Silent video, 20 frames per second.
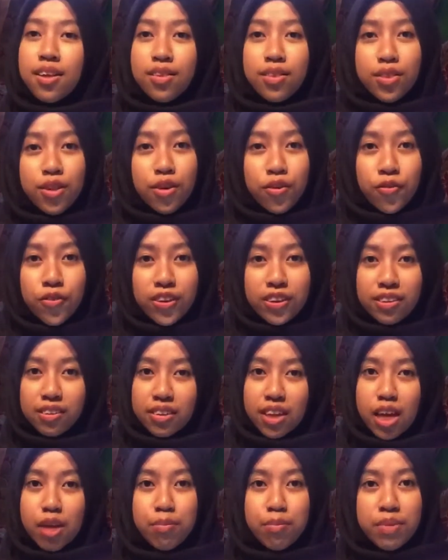The first
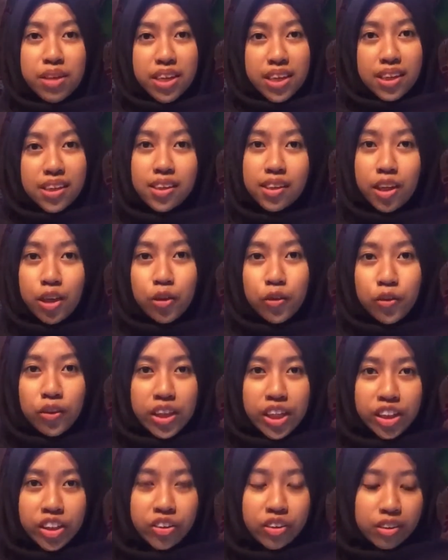step is
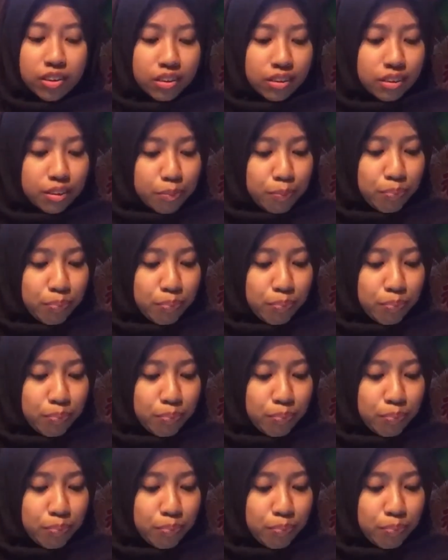salutation.